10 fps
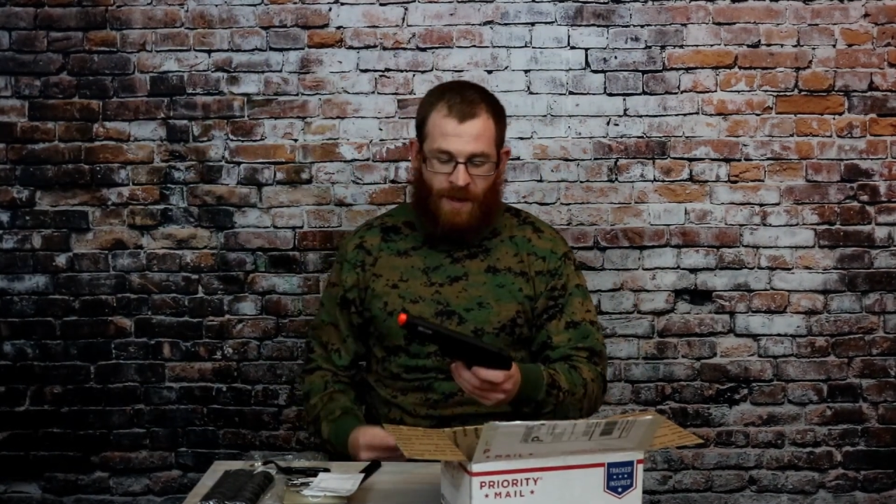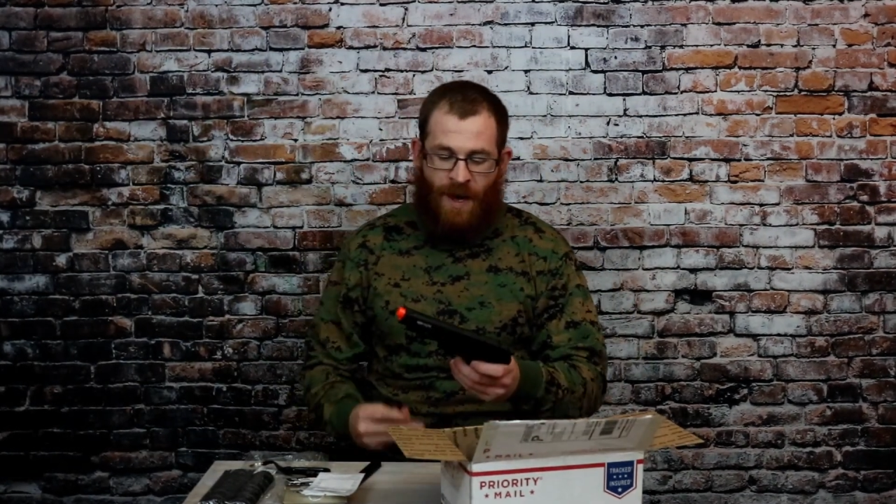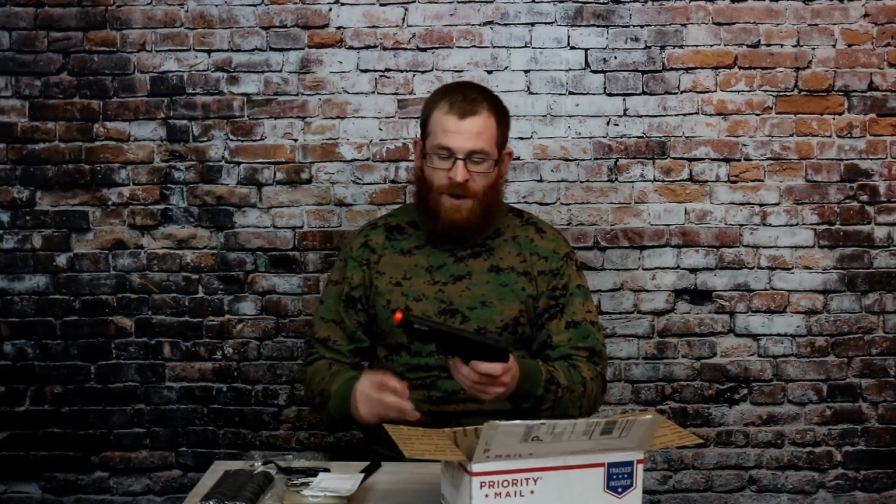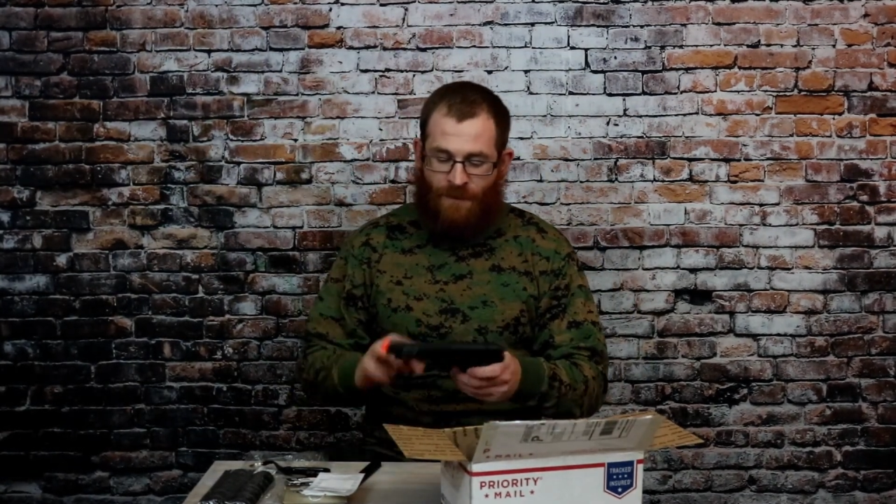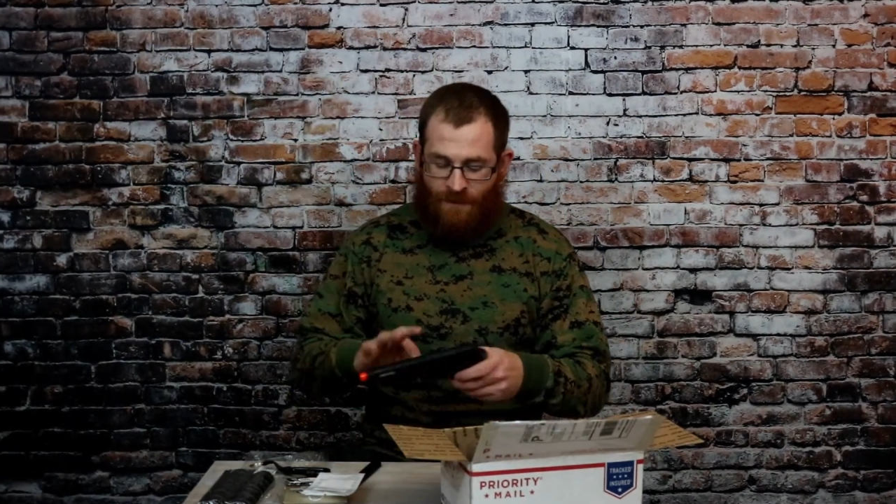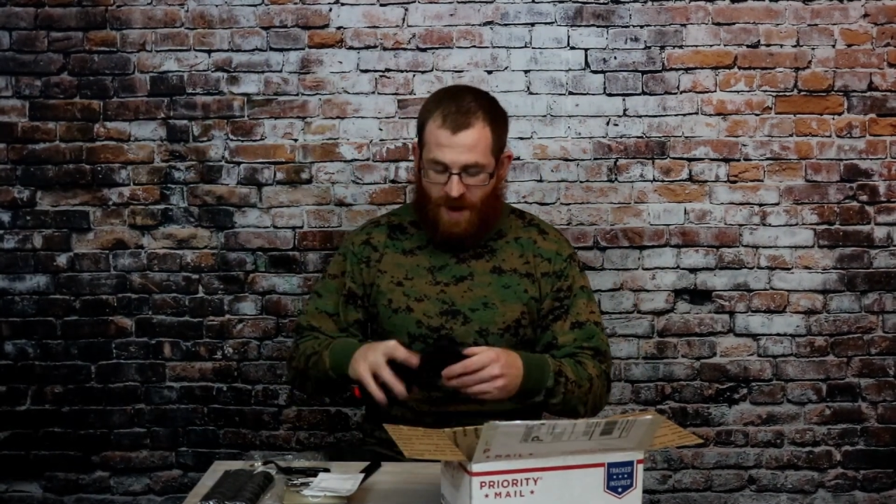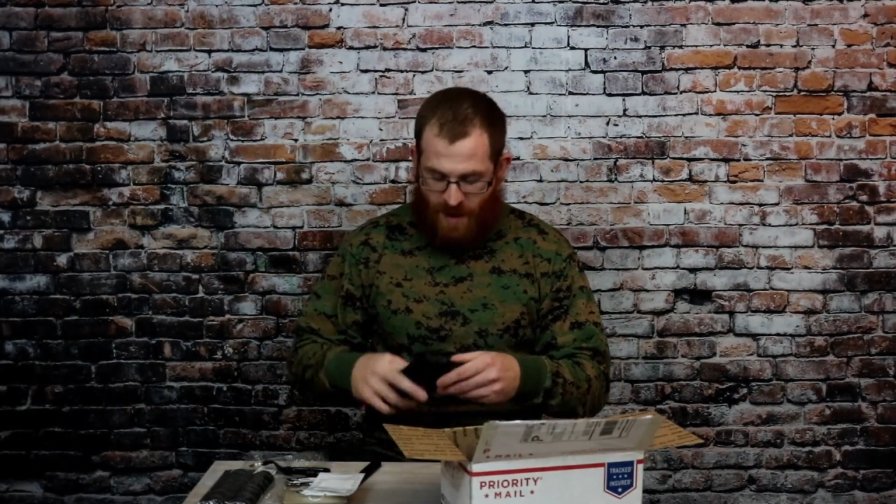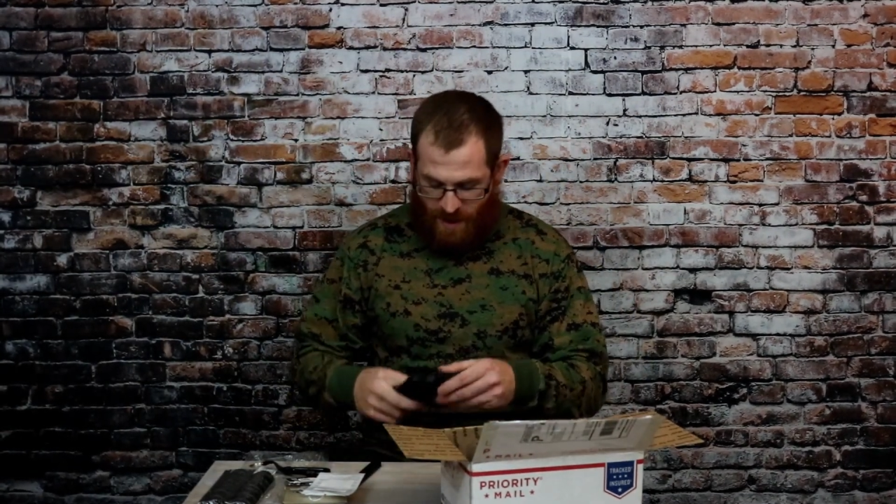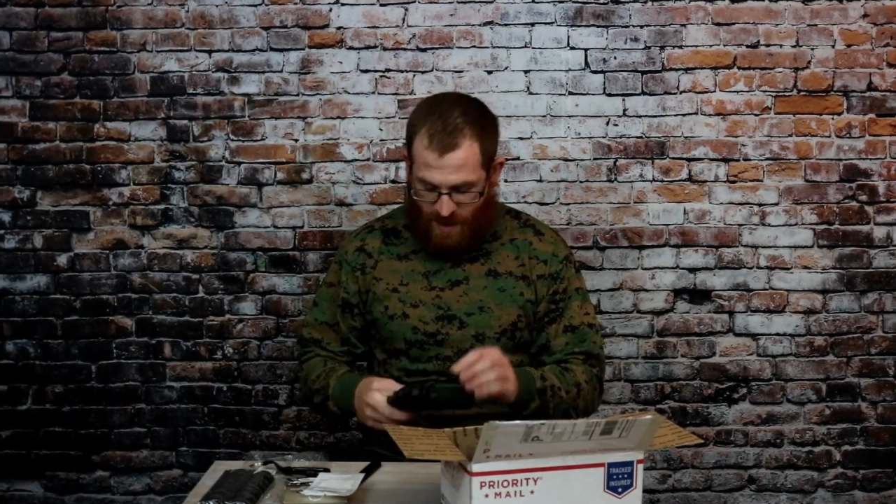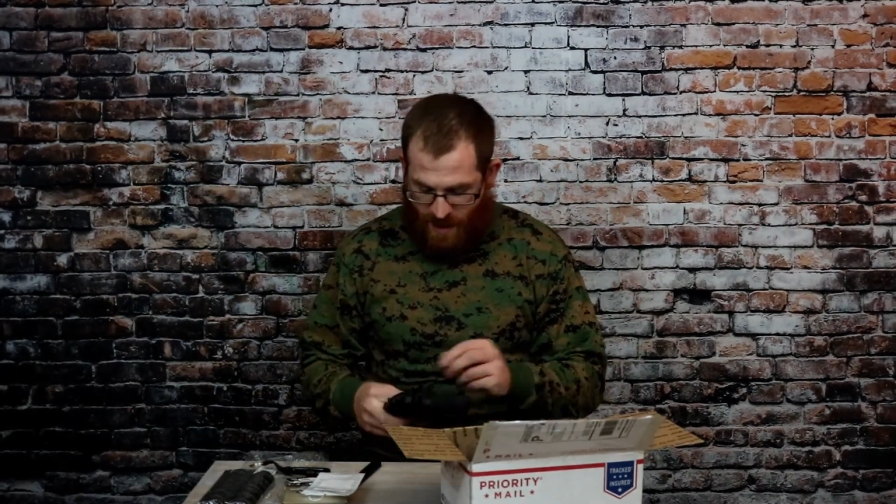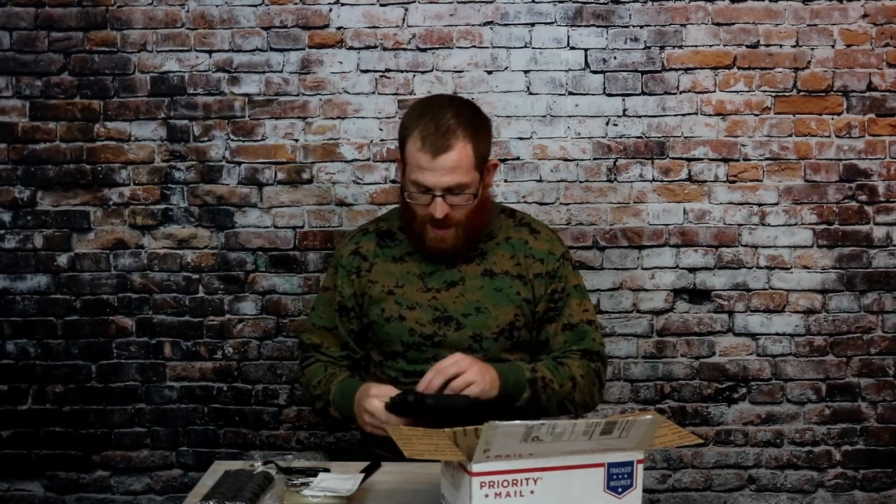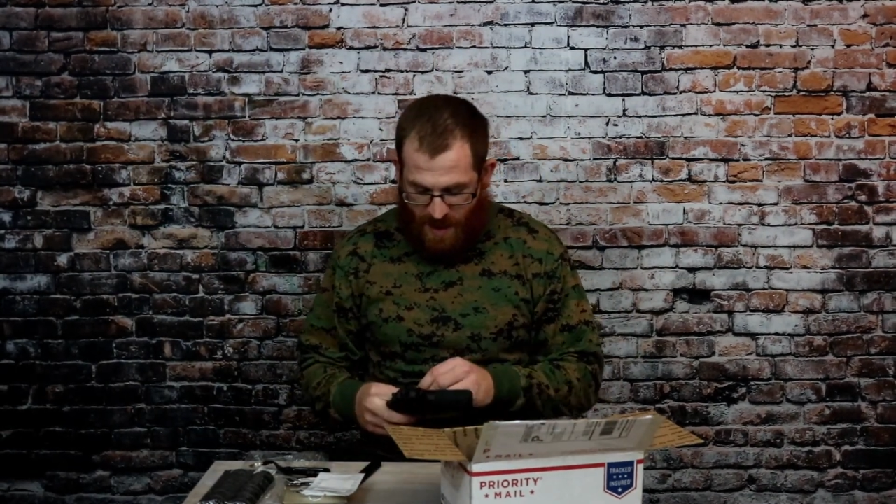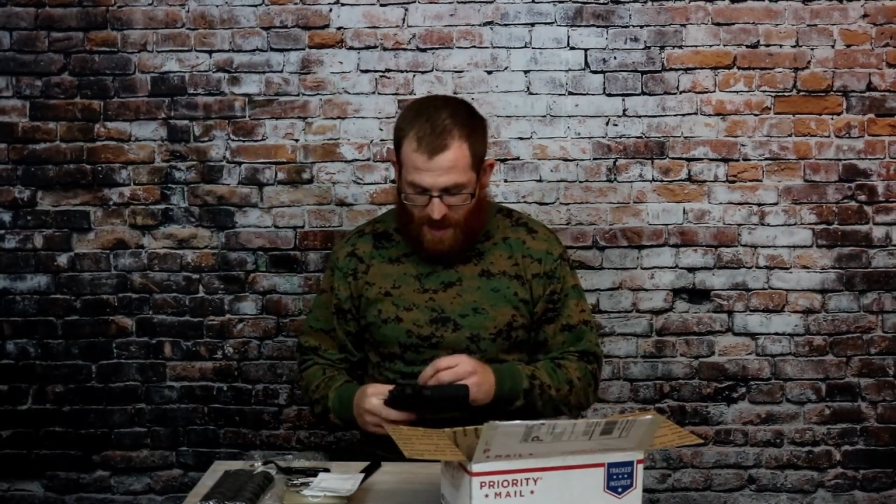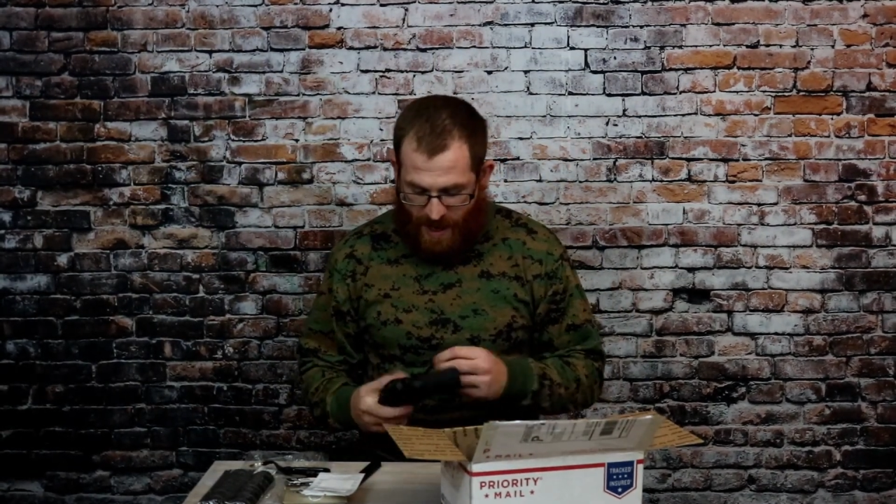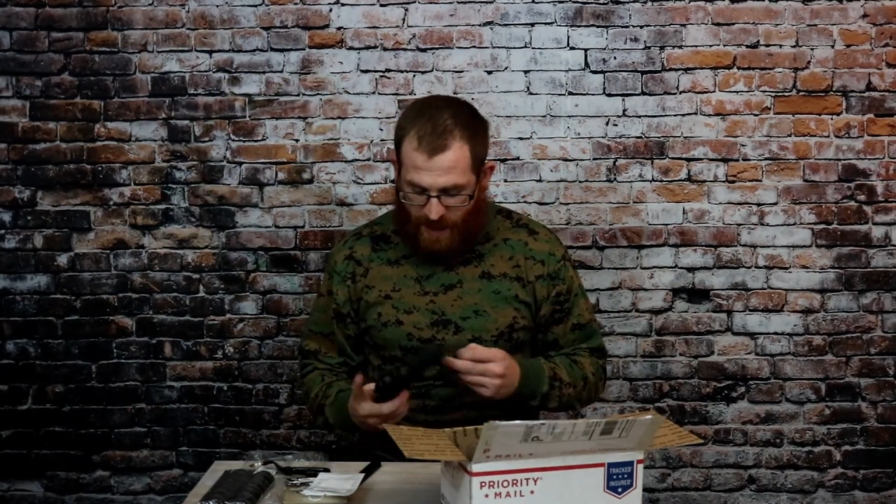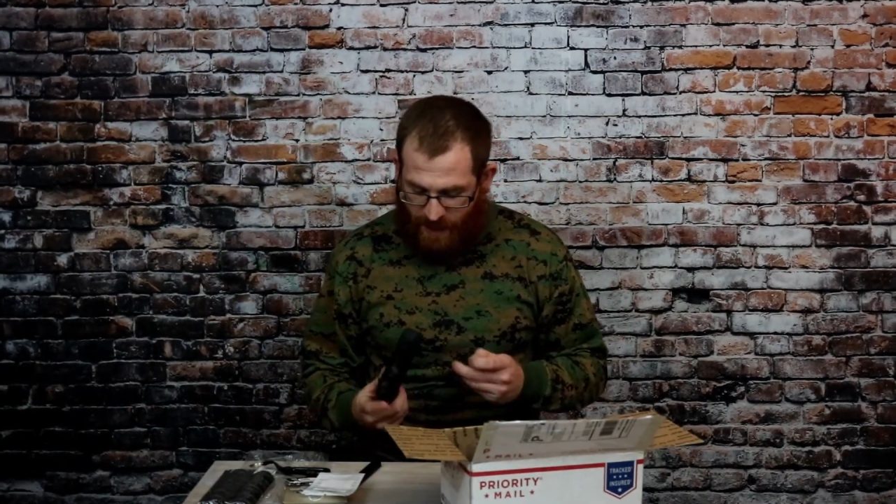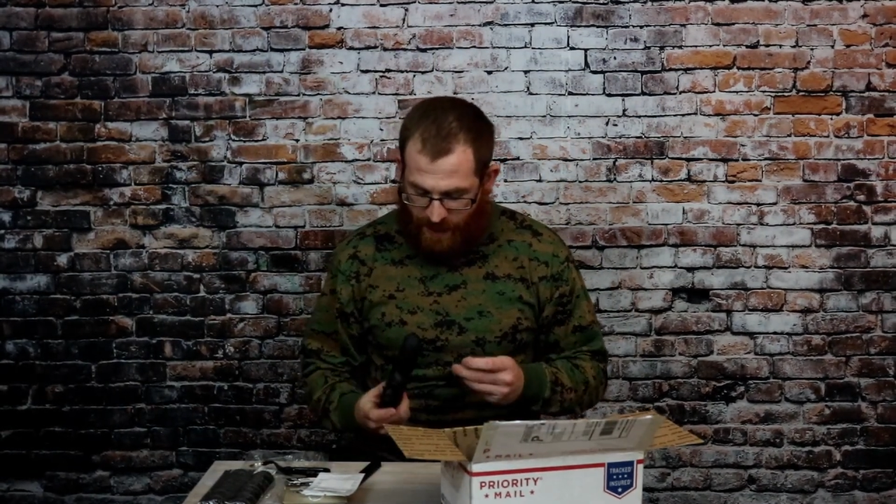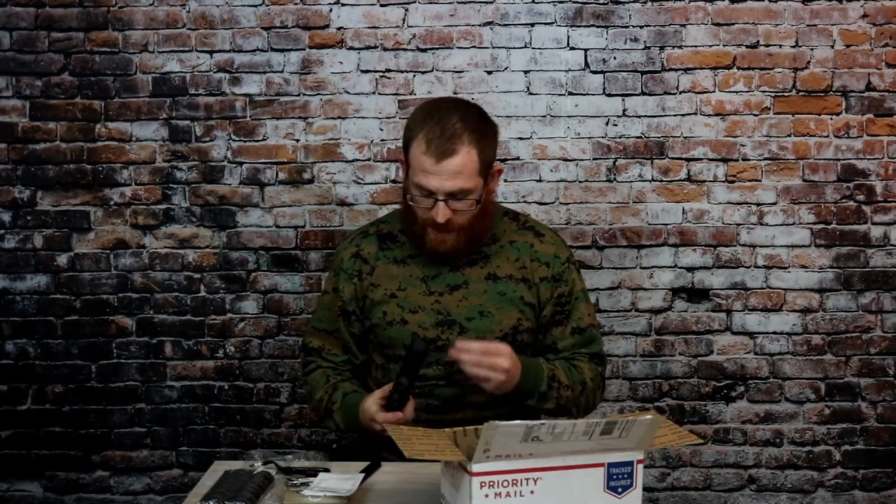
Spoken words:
Had to go find an Allen